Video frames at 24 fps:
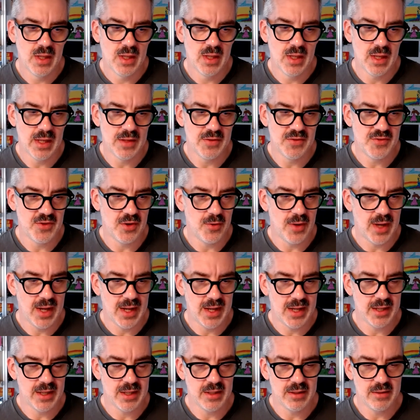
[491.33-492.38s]
And so
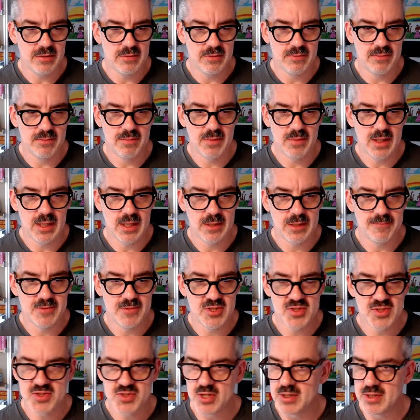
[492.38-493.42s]
I just
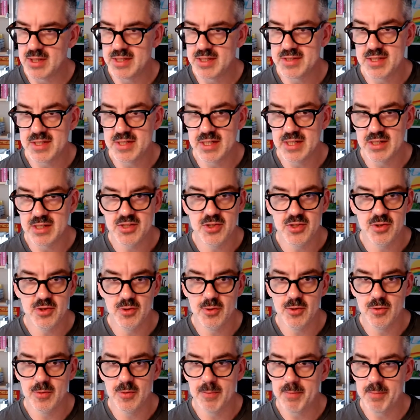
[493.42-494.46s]
started listening
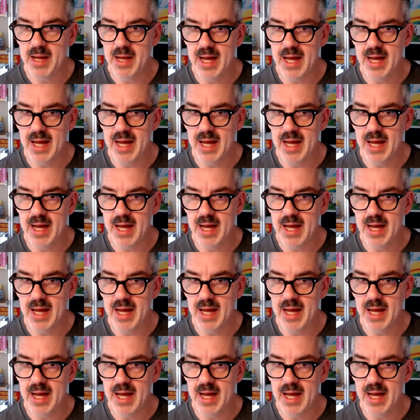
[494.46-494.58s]
to